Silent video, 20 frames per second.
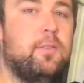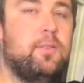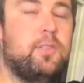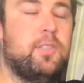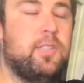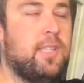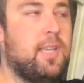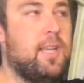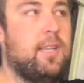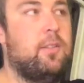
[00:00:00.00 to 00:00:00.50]
She
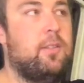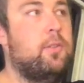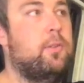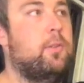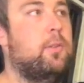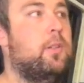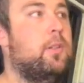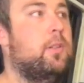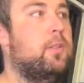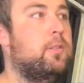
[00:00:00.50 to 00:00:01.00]
can do
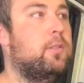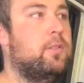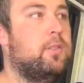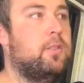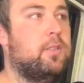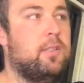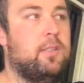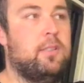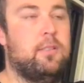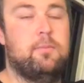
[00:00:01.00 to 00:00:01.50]
it,
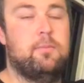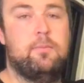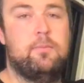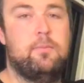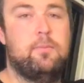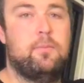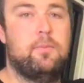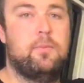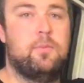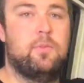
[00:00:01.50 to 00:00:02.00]
she
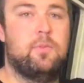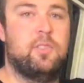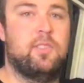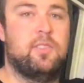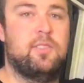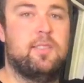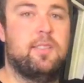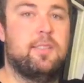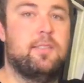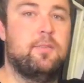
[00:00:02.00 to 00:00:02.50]

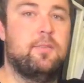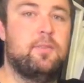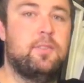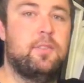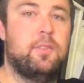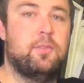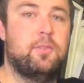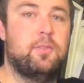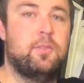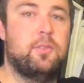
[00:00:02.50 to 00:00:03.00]
just doesn't
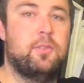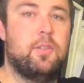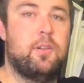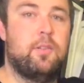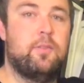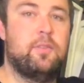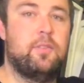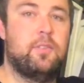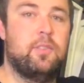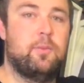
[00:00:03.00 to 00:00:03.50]
feel too
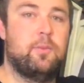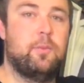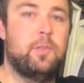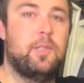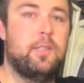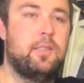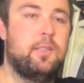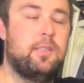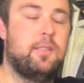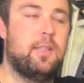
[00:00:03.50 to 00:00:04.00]
confident
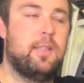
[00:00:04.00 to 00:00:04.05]
with it,